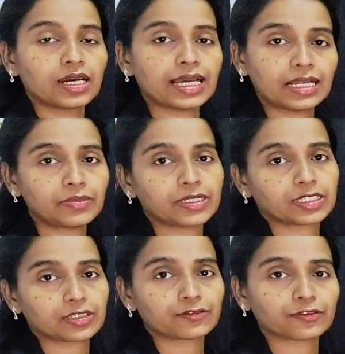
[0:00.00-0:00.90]
L
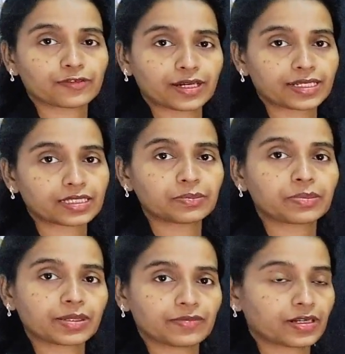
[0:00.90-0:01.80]
method for finding the
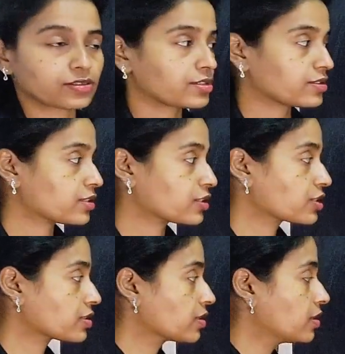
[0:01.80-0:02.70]
prime
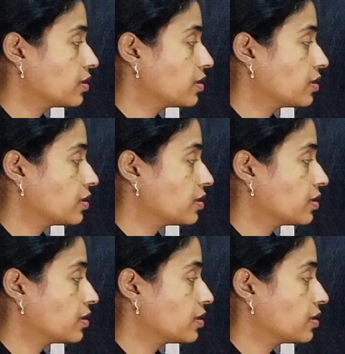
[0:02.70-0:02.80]
factorization.